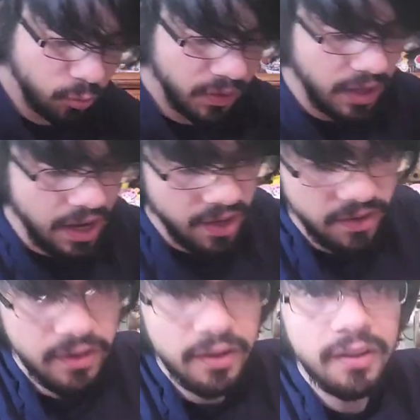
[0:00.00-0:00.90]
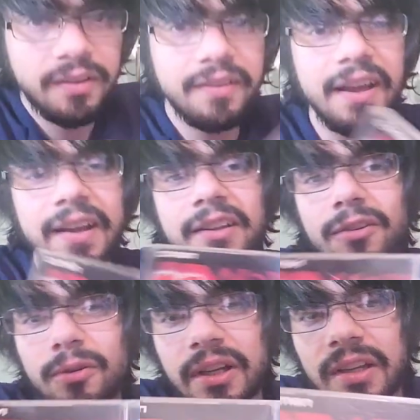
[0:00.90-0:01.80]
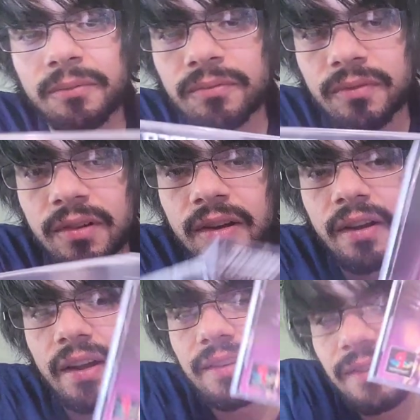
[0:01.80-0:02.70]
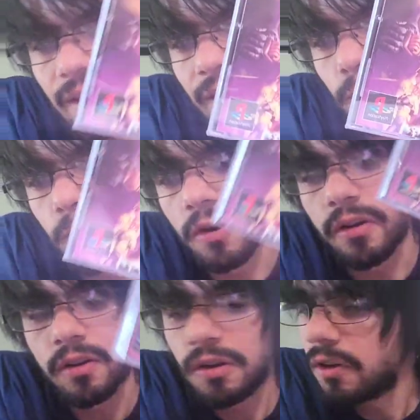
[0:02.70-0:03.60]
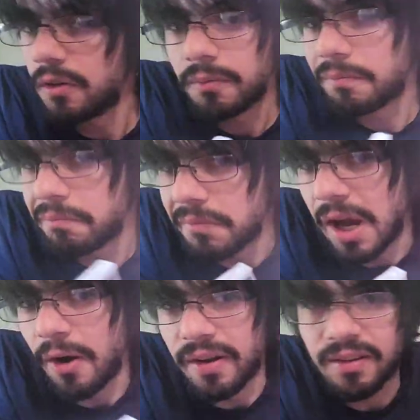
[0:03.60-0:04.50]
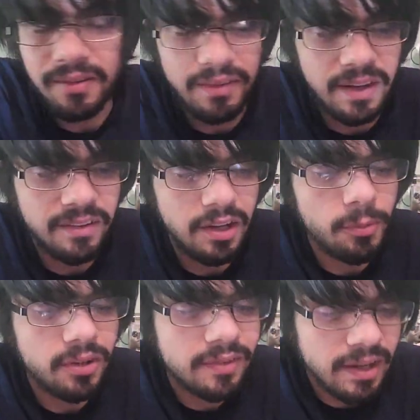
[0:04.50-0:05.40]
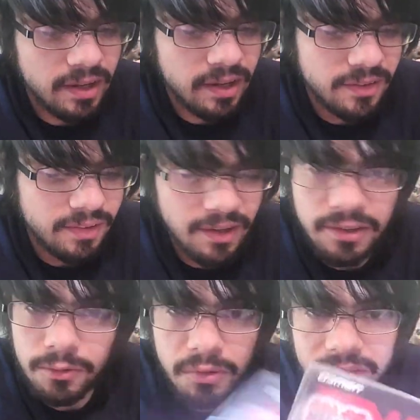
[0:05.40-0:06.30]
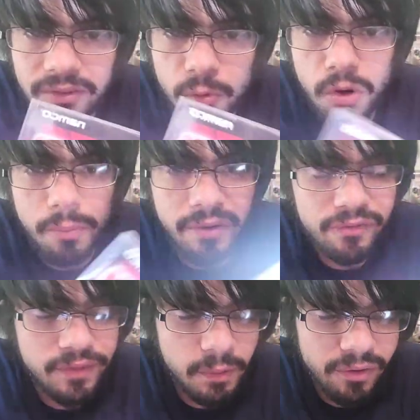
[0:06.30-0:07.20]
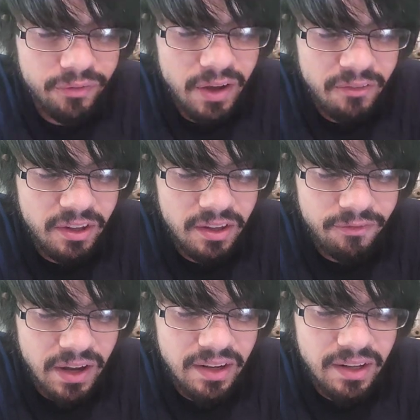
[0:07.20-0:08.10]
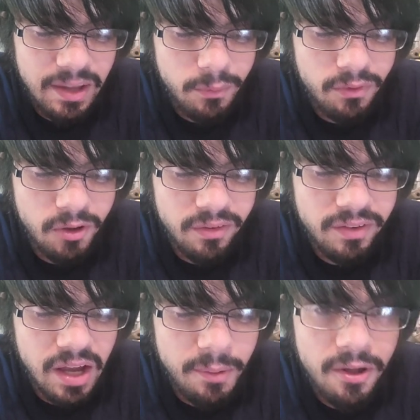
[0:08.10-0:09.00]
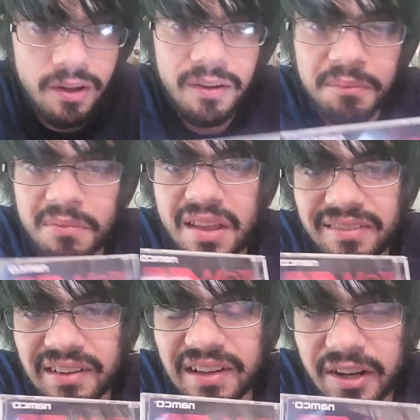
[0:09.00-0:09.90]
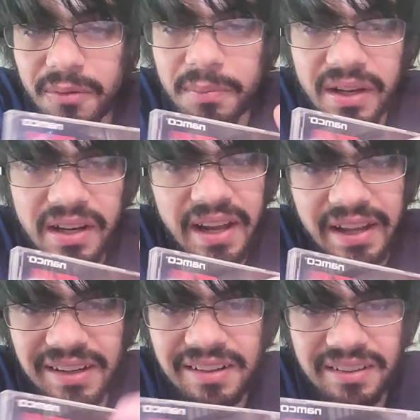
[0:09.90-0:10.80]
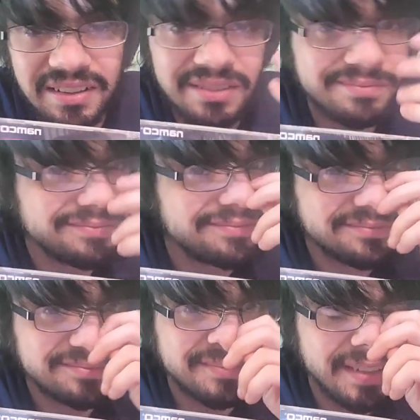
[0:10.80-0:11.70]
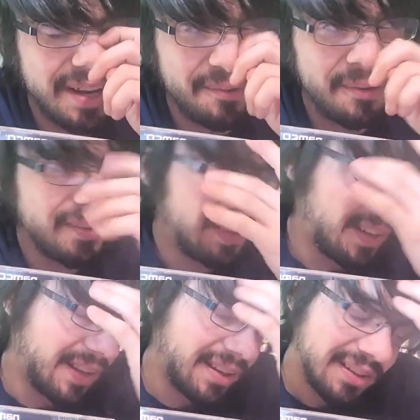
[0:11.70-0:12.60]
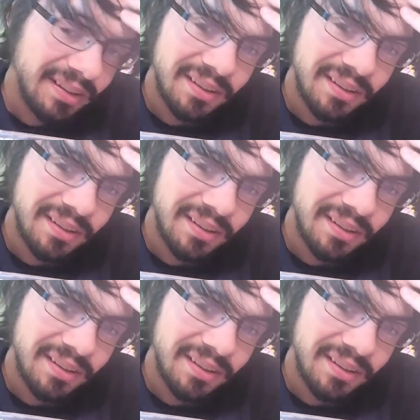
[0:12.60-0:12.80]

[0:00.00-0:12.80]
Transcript: we got Tekken 3 and Tekken 1. I don't need to say anything about Tekken. Tekken 3 is still one of my favorite fighting games of all time. It's a little bit like, not really like,